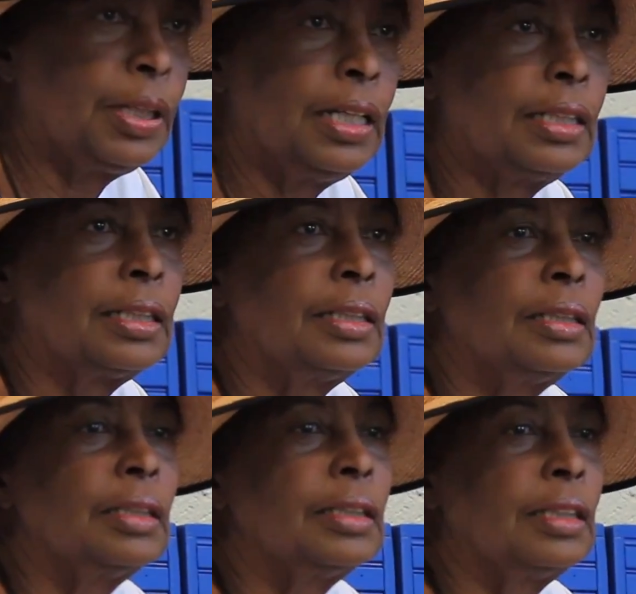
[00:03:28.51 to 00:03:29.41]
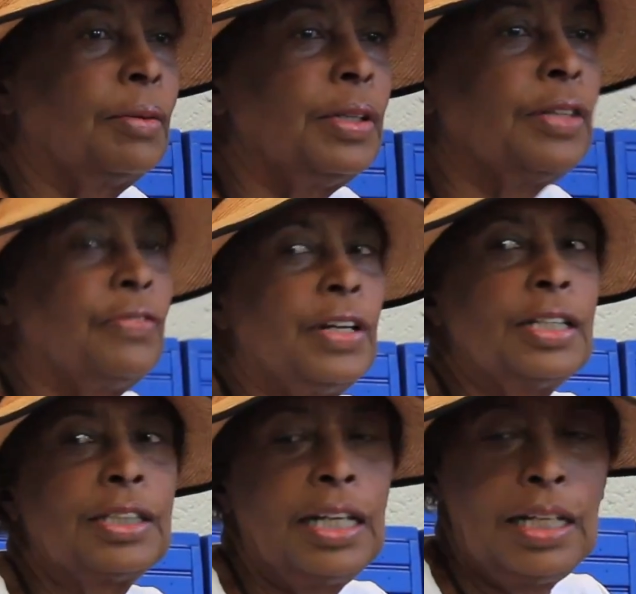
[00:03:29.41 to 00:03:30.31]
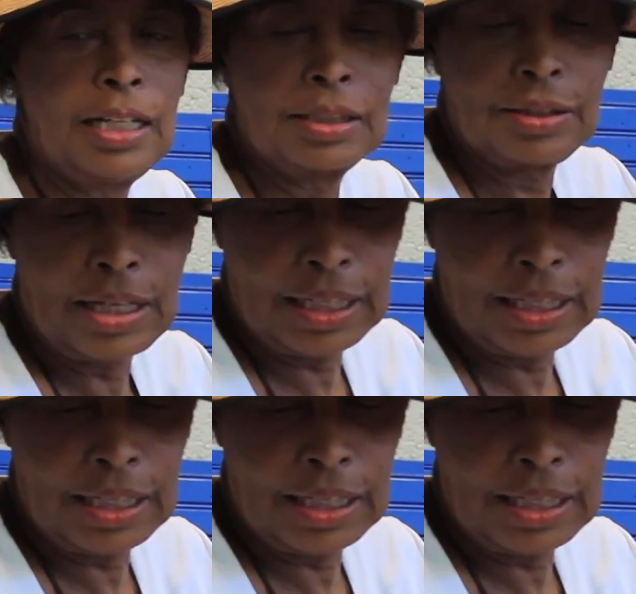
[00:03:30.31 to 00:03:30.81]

for me, the greatest thing for me in